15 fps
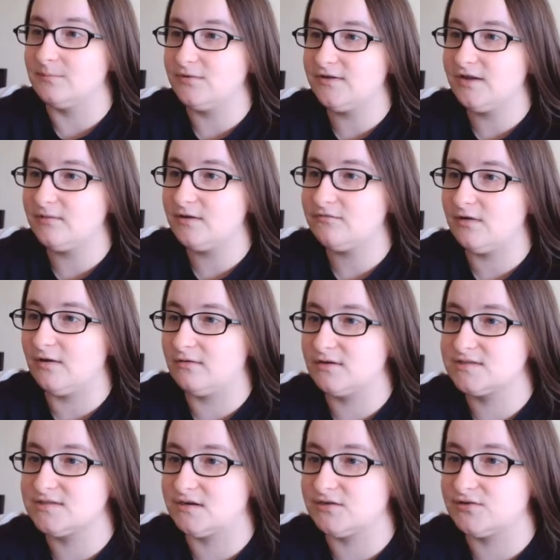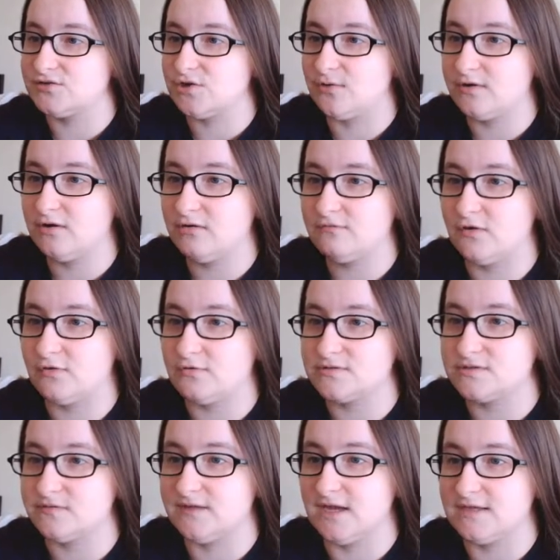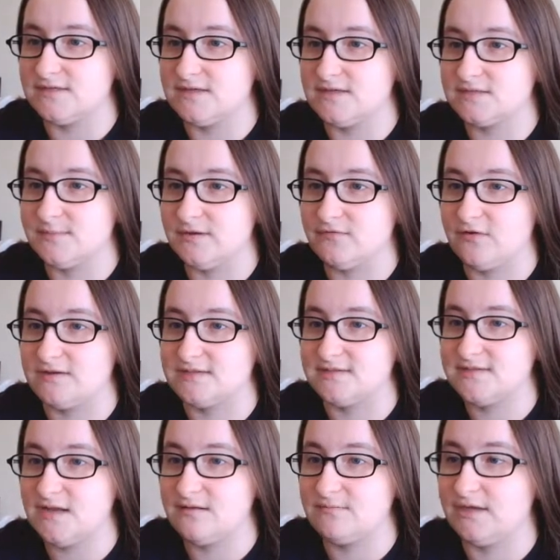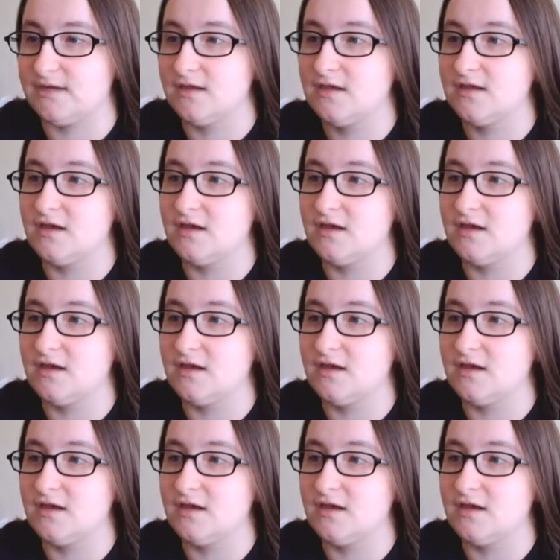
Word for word: I pulled out my phone and started showing her photos of the ideas my friends had sent me.